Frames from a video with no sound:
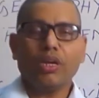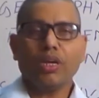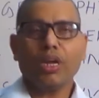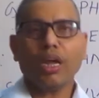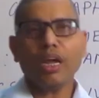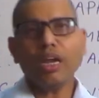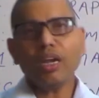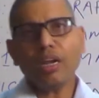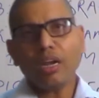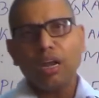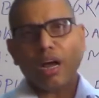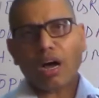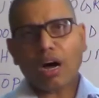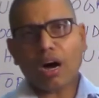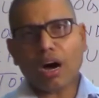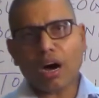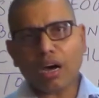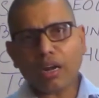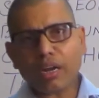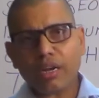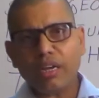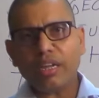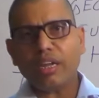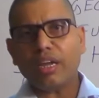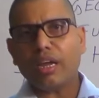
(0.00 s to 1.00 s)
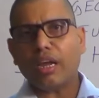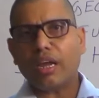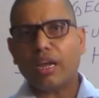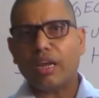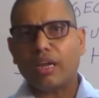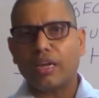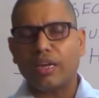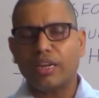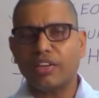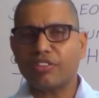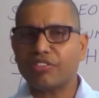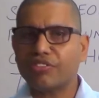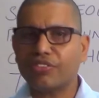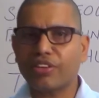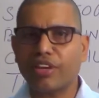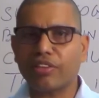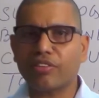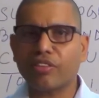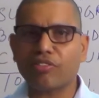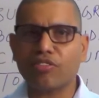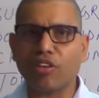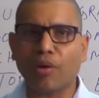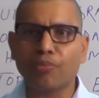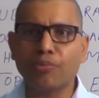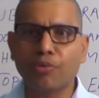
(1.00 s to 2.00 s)
In early
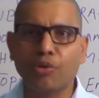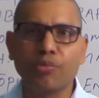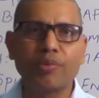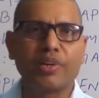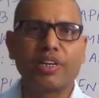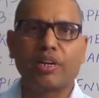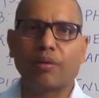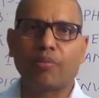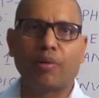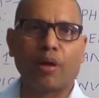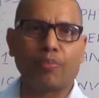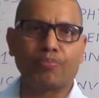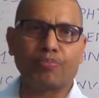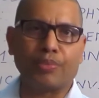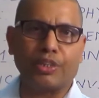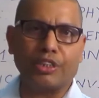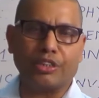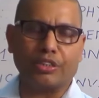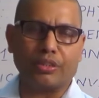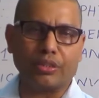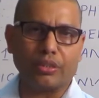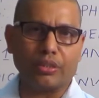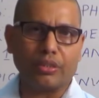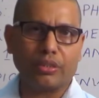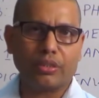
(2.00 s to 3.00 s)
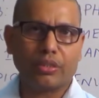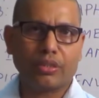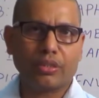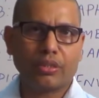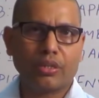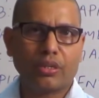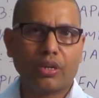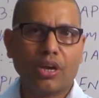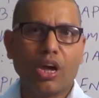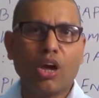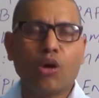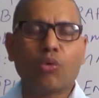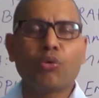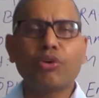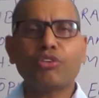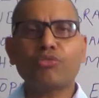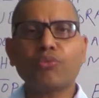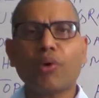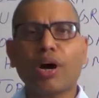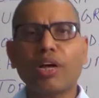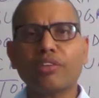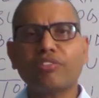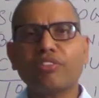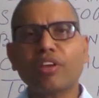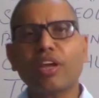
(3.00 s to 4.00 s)
stages of human development, which
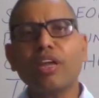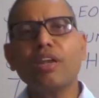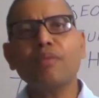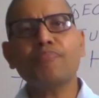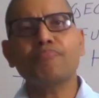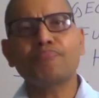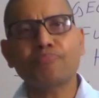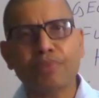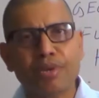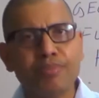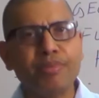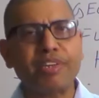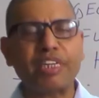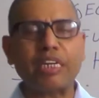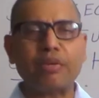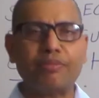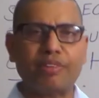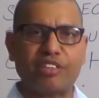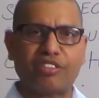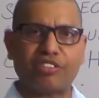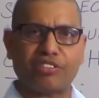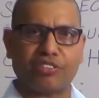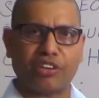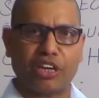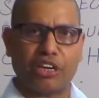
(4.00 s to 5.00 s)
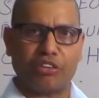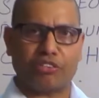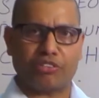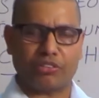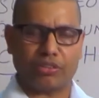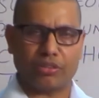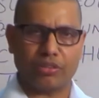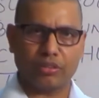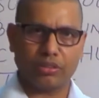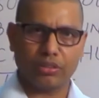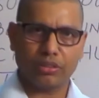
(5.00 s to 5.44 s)
was in primitive stage,